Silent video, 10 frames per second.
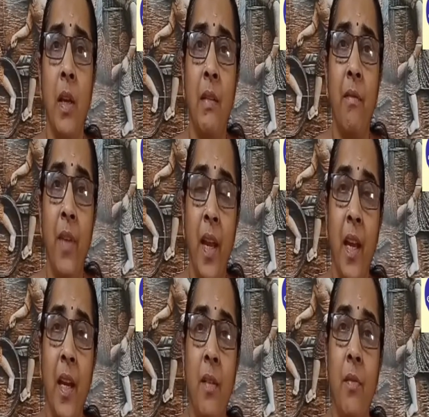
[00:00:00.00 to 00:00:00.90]

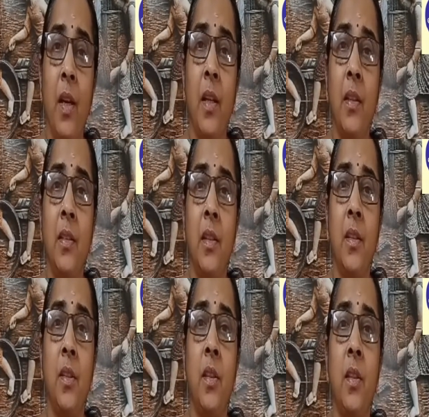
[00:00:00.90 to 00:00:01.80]
Wherever the
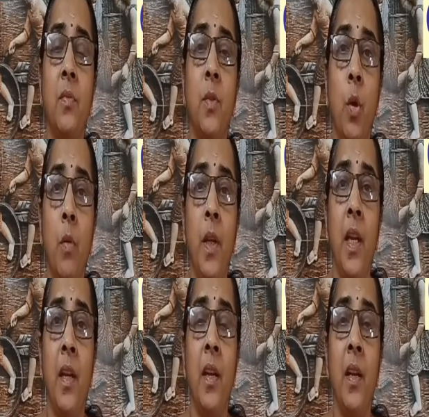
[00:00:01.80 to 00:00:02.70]
churches
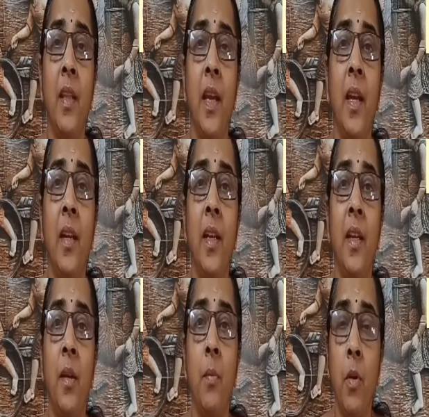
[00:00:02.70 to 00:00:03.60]
dominated, there he
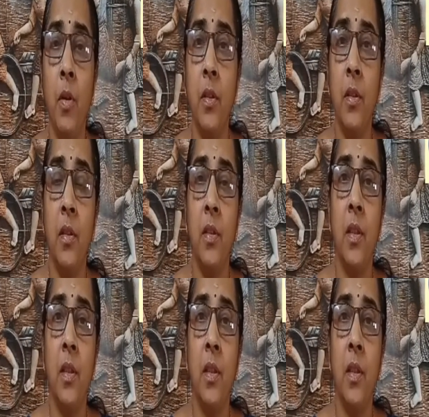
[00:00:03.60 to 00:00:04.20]
demolished the church